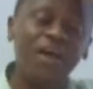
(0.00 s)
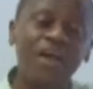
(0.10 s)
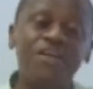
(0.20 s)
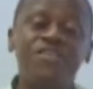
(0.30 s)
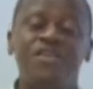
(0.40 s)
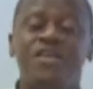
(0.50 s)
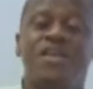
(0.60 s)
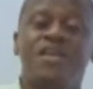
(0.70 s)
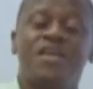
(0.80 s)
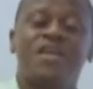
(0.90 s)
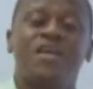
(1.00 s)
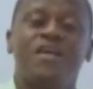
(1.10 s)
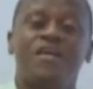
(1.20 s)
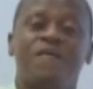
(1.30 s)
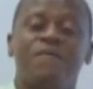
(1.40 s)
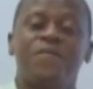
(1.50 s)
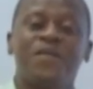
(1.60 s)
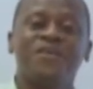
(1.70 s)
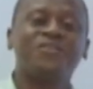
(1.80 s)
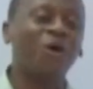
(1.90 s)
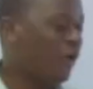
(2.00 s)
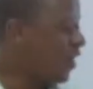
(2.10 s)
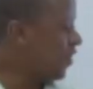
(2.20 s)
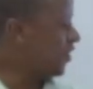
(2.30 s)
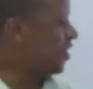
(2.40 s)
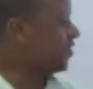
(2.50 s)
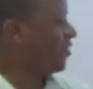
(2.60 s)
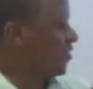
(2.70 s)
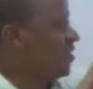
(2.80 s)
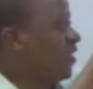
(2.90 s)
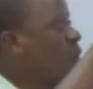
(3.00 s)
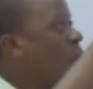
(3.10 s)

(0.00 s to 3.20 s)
their head. So it, it, there's a